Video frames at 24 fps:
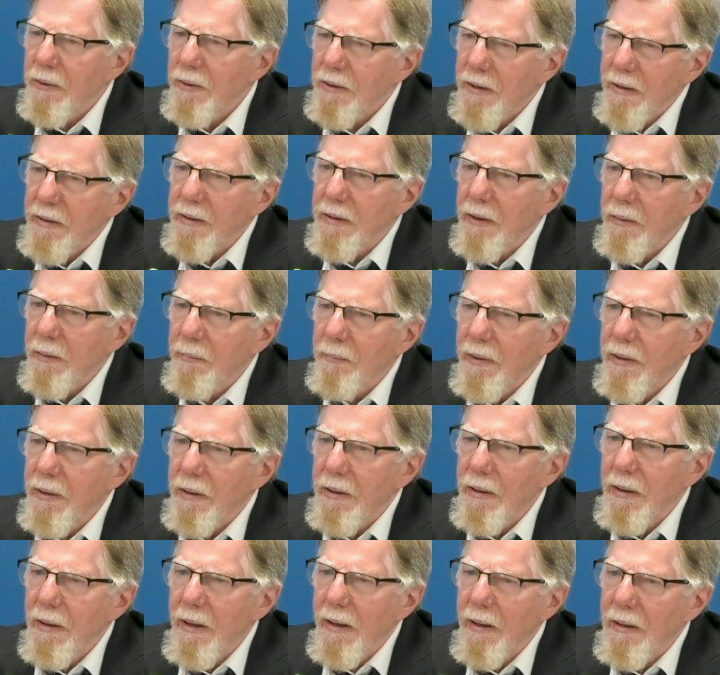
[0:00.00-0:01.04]
system
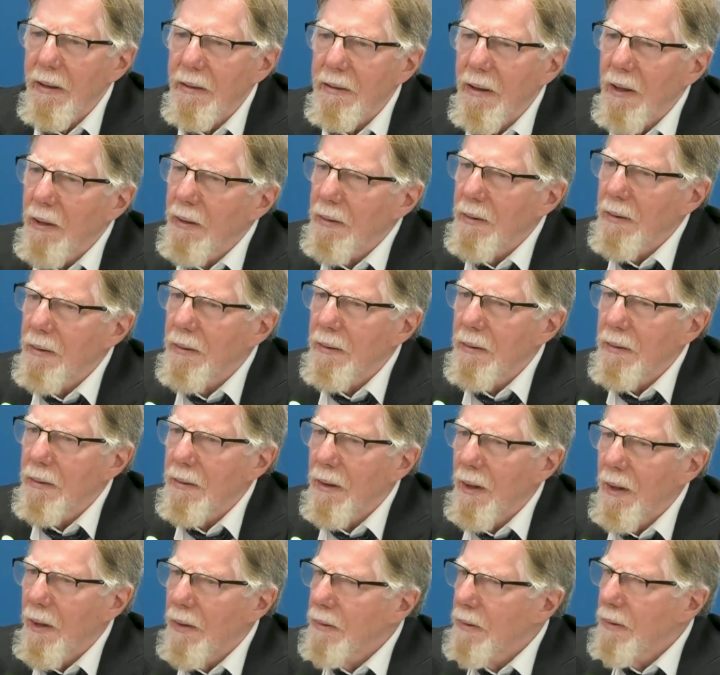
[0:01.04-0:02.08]
is
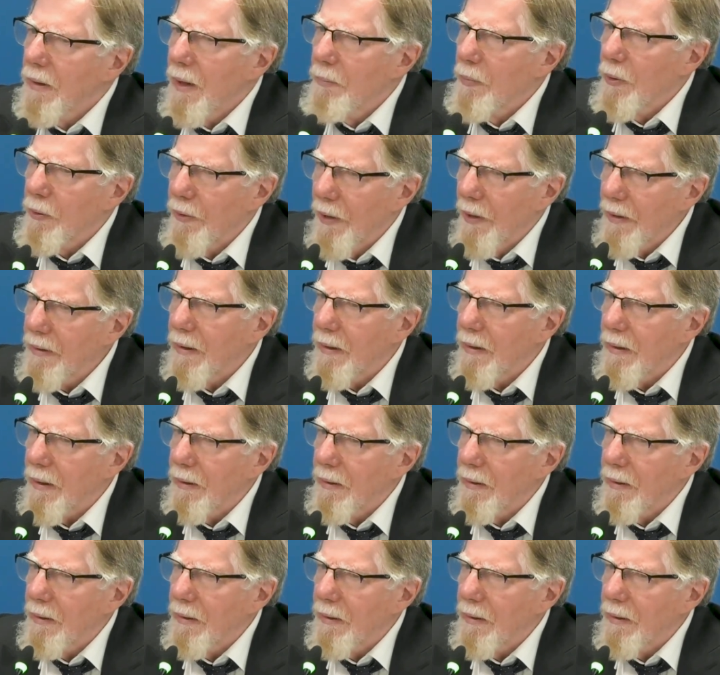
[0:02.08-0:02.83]
undemocratic